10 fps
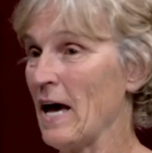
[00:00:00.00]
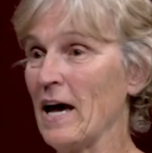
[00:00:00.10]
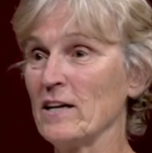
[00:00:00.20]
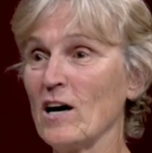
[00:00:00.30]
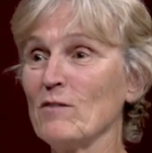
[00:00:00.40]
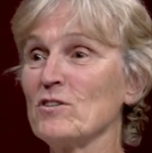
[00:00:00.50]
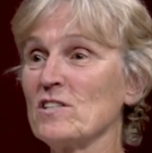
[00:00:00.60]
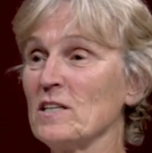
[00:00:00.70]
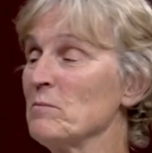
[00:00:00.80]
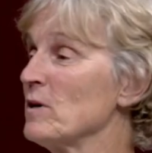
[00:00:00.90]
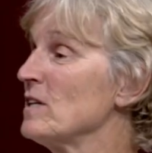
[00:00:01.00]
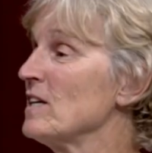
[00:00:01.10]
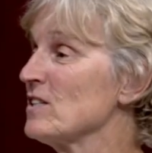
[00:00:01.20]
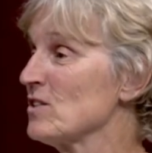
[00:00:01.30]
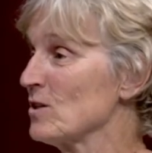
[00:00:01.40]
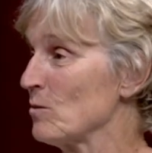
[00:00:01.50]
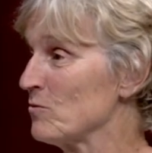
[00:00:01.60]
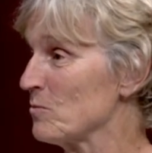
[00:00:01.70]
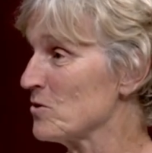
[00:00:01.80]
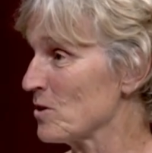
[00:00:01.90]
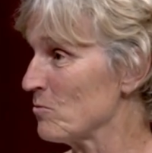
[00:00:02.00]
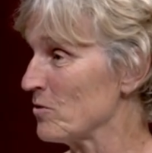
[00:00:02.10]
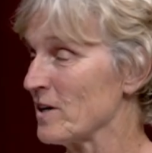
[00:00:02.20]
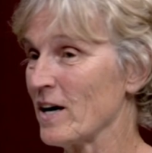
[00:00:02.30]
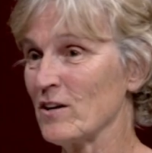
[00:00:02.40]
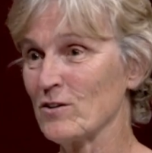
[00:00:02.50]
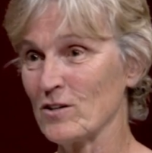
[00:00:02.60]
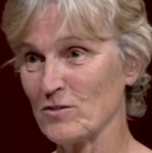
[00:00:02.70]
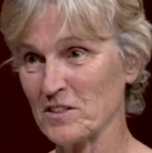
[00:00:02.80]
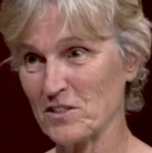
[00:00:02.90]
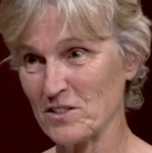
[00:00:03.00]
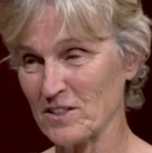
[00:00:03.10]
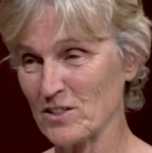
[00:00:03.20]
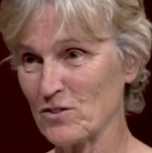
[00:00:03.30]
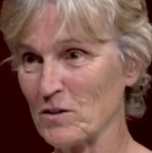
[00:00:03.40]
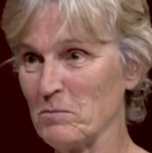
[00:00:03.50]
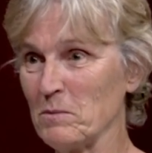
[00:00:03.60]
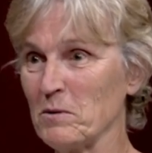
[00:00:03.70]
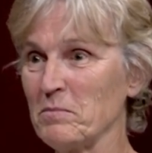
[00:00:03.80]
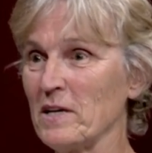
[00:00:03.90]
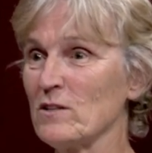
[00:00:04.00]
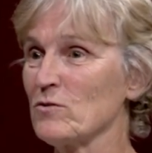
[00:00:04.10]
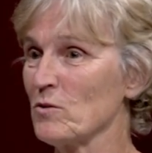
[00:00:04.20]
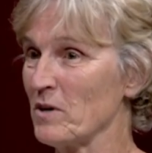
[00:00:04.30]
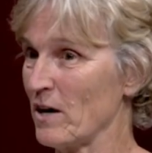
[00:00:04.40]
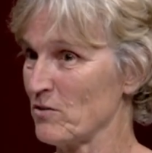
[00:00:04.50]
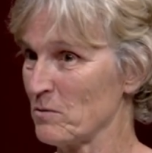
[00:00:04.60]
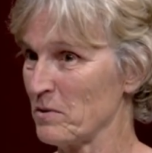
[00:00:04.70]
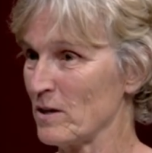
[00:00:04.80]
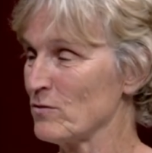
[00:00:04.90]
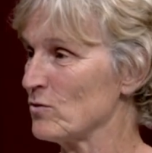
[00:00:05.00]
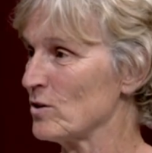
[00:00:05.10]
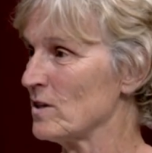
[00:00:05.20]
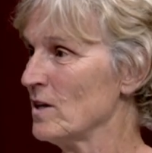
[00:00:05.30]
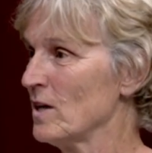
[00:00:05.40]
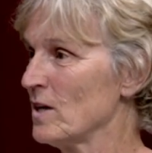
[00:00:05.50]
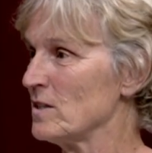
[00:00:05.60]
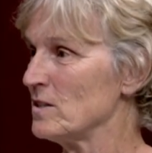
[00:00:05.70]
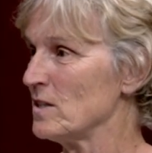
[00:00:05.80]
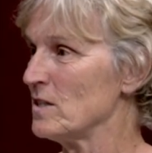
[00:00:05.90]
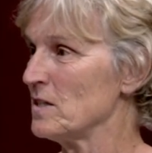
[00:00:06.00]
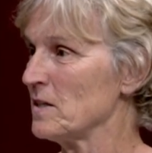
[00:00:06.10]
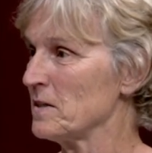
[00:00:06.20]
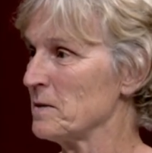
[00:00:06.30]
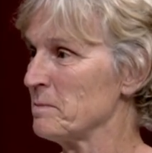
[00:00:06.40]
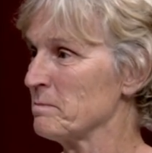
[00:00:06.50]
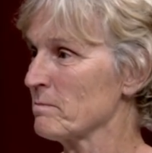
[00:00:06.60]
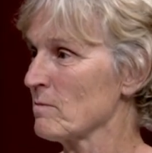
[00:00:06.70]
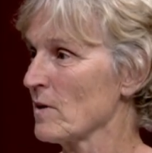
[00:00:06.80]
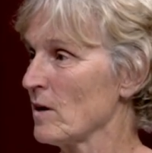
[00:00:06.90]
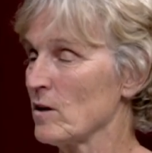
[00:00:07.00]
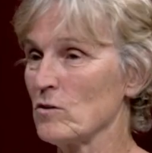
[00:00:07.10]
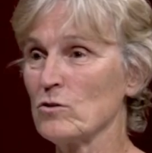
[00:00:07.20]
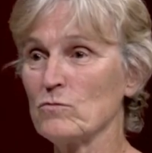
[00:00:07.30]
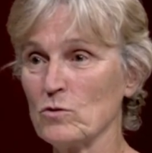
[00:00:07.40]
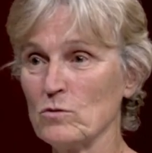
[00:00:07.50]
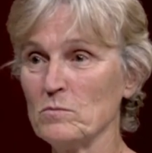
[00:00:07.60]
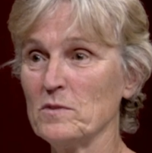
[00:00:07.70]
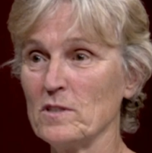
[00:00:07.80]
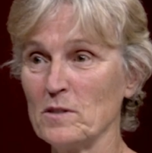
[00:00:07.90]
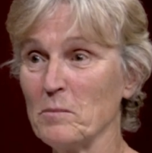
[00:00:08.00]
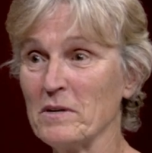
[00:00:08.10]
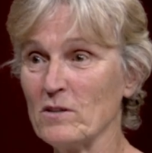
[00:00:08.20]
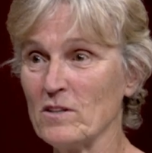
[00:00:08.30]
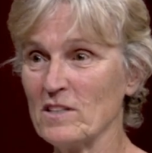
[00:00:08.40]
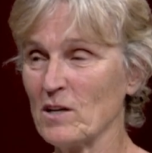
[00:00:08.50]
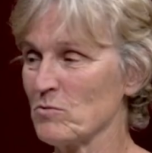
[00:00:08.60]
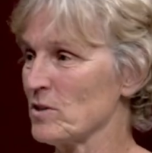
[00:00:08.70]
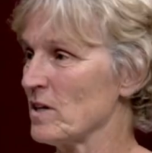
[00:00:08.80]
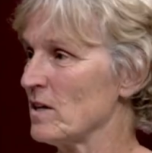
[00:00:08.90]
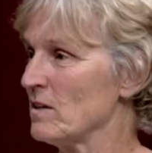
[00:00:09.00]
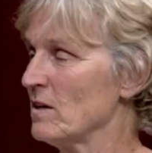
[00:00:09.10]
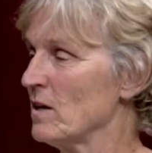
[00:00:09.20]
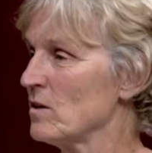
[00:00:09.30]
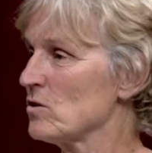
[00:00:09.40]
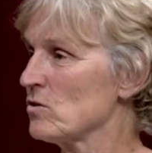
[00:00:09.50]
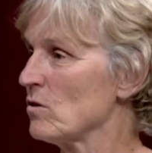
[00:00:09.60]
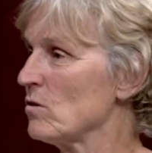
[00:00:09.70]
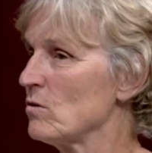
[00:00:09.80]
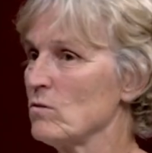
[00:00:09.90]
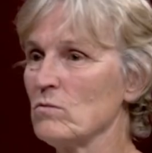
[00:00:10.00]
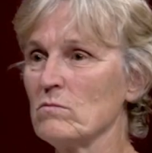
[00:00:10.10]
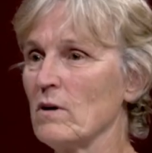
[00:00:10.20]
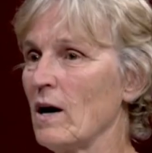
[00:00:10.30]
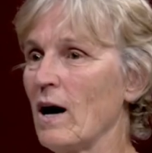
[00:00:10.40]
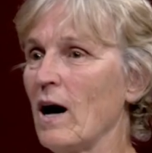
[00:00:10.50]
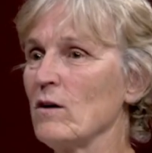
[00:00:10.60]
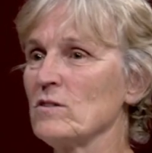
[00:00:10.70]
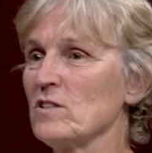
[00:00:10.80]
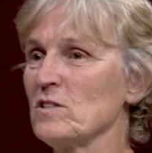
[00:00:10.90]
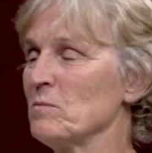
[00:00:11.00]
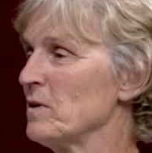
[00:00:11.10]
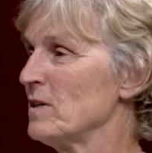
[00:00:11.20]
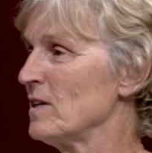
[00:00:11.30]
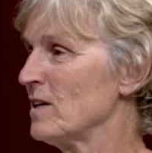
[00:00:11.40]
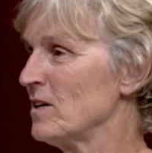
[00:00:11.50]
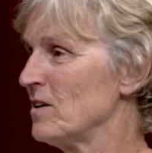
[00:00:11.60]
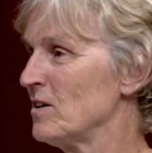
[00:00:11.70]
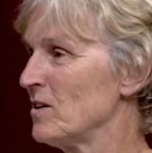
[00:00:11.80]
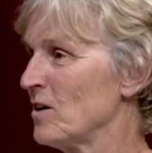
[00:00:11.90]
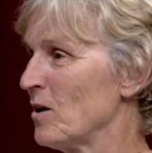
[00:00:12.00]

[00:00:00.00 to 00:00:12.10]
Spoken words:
And obviously, money has to come from somewhere. I heard there's three people paid for. We have to pay for mm-hmm. the room, the building that we're in. So how does the money come?